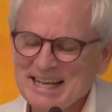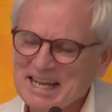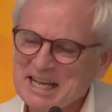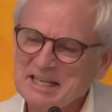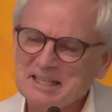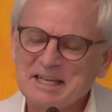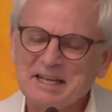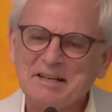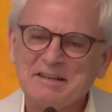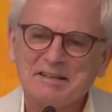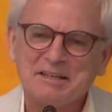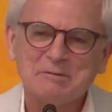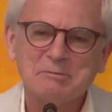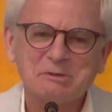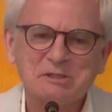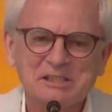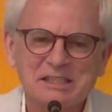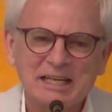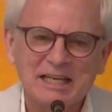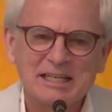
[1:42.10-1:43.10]
Yeah, it
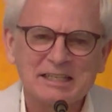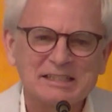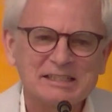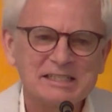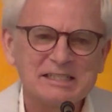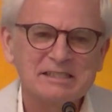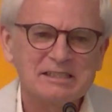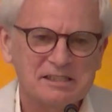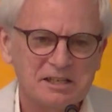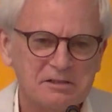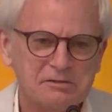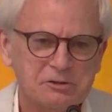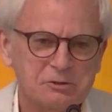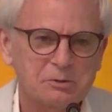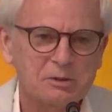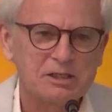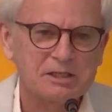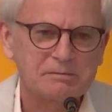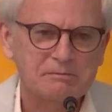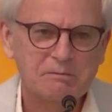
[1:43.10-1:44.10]
was the 18th
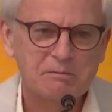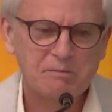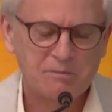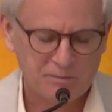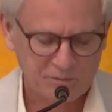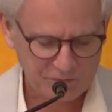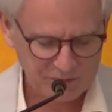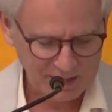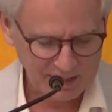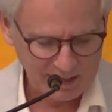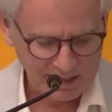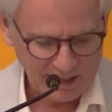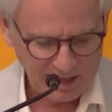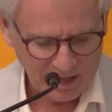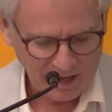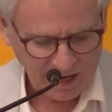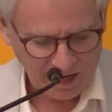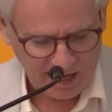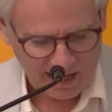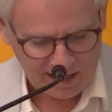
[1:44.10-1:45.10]
century.
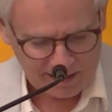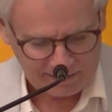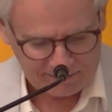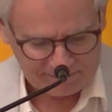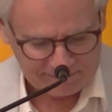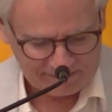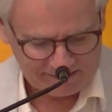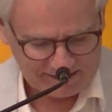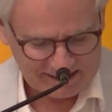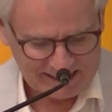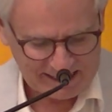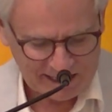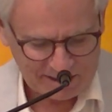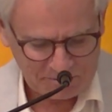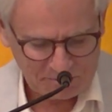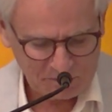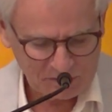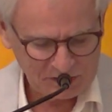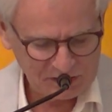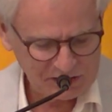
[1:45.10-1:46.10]
That
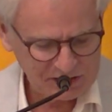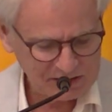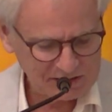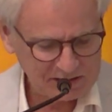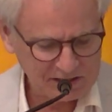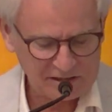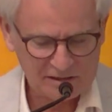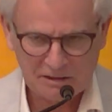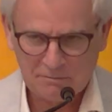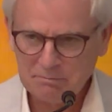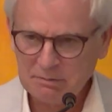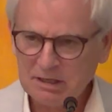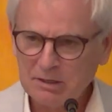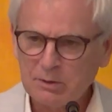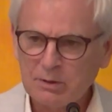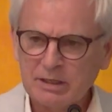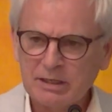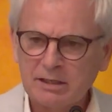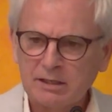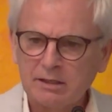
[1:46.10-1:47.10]
was the
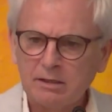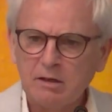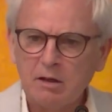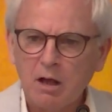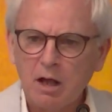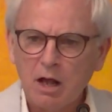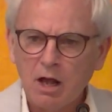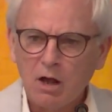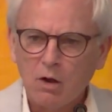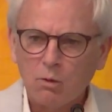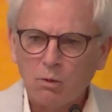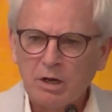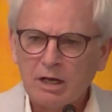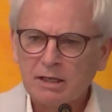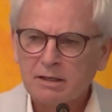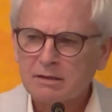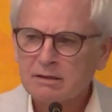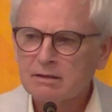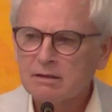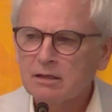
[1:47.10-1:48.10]
period
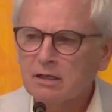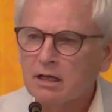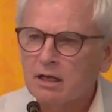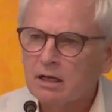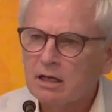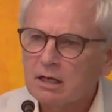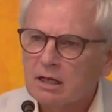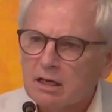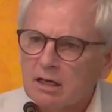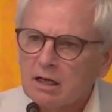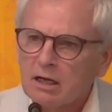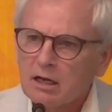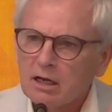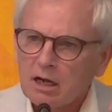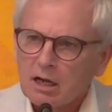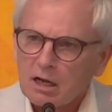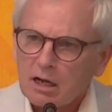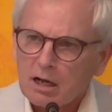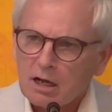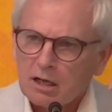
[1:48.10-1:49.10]
when
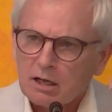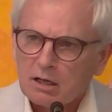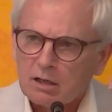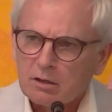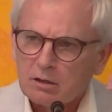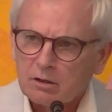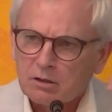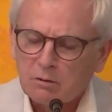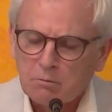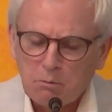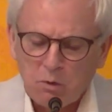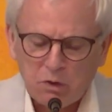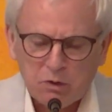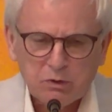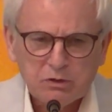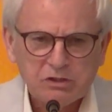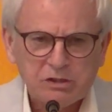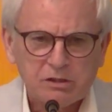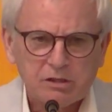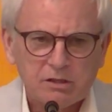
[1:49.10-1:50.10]
the
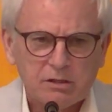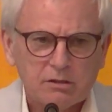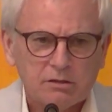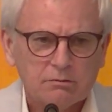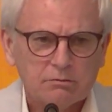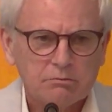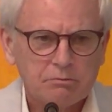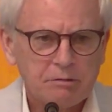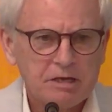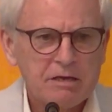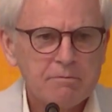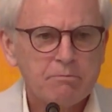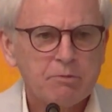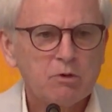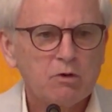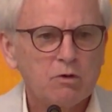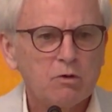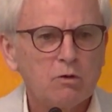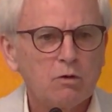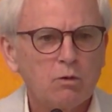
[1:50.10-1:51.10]
most
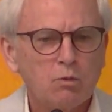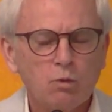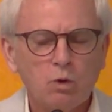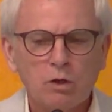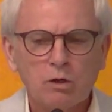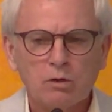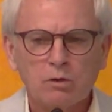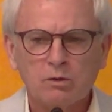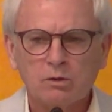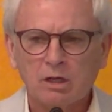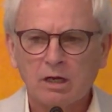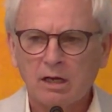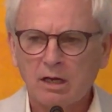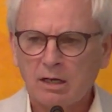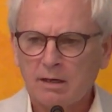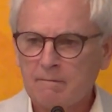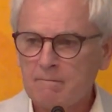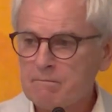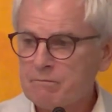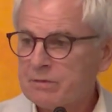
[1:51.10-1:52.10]
people were
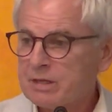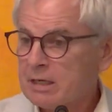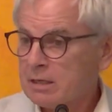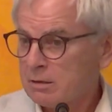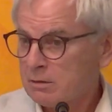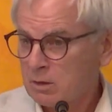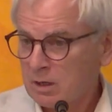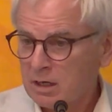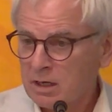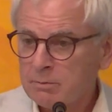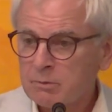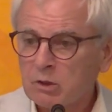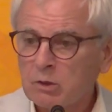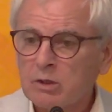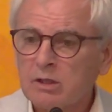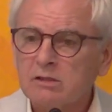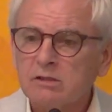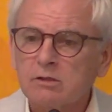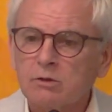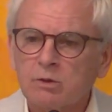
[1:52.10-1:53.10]
either
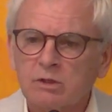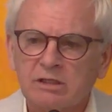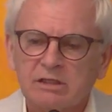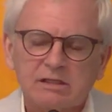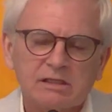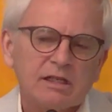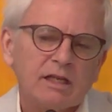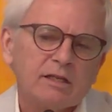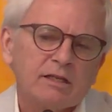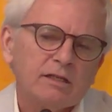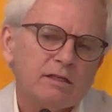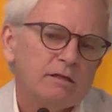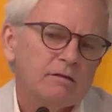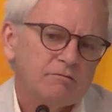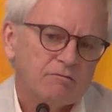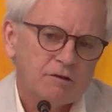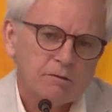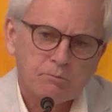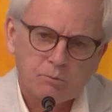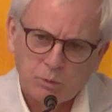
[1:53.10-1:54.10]
immigrants or descended
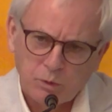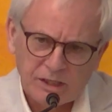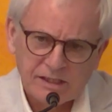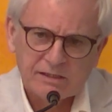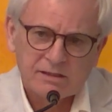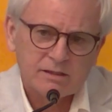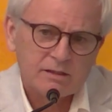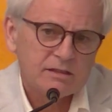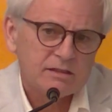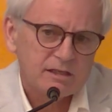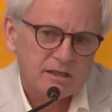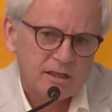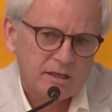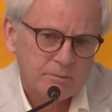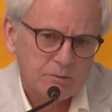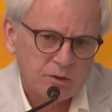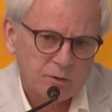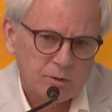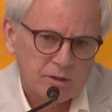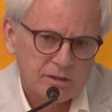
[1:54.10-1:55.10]
from recent
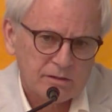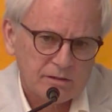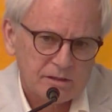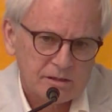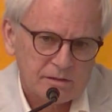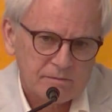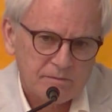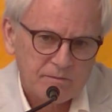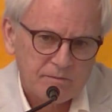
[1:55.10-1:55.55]
immigrants.